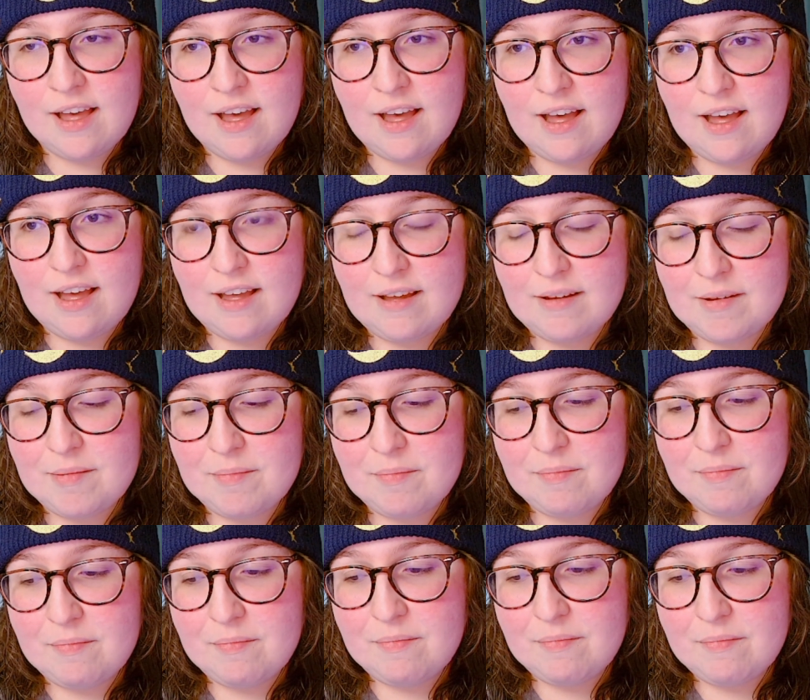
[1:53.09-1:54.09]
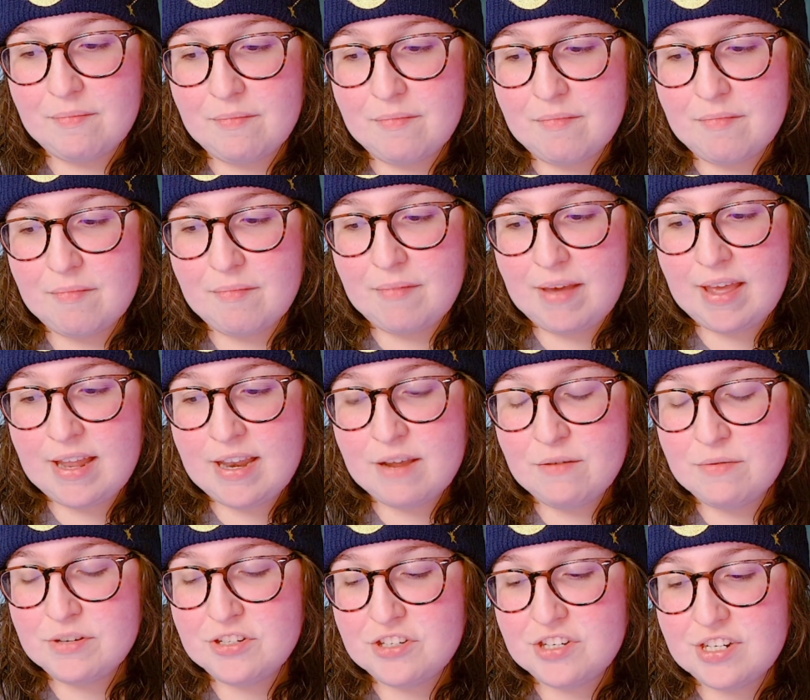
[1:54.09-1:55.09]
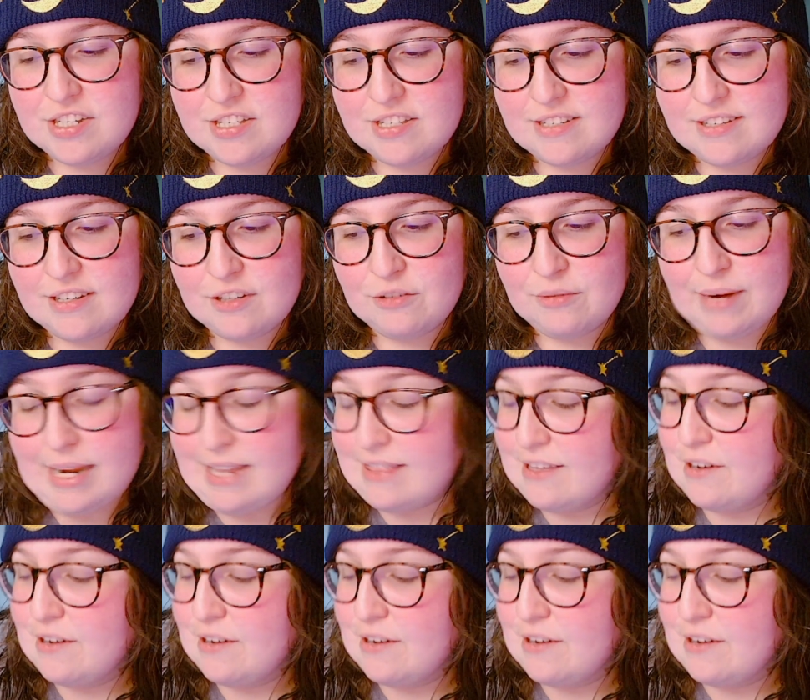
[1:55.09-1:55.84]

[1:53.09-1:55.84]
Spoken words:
Um, and it was just great.